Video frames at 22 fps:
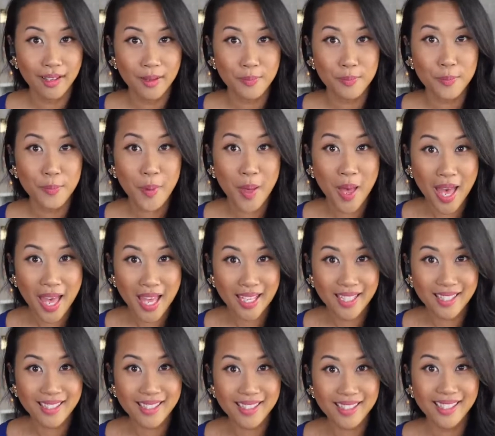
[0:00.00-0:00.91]

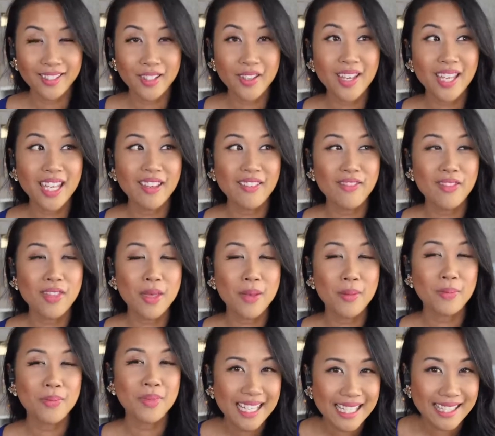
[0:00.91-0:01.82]
but you could give them
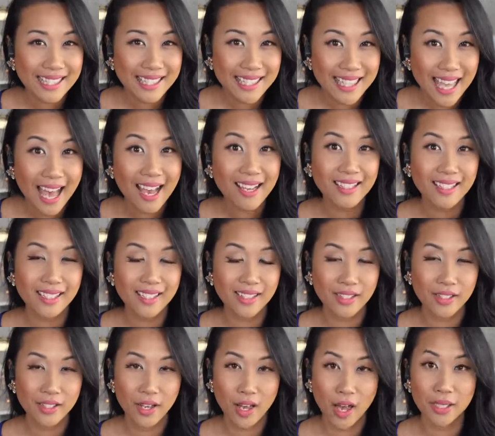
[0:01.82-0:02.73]
the exact
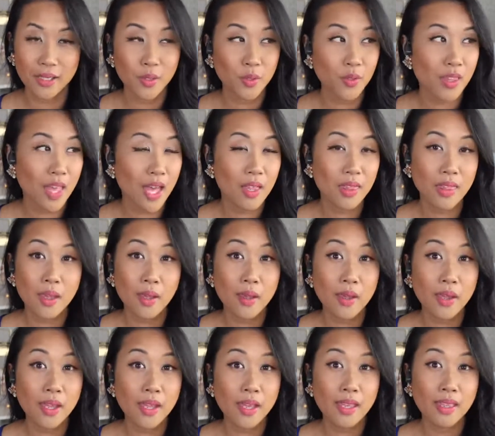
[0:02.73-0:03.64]
copy so that
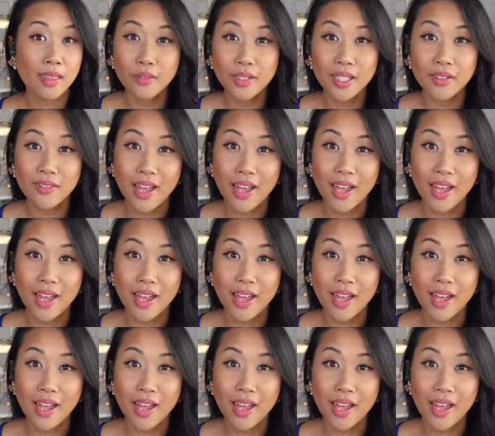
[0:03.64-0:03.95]
they don't even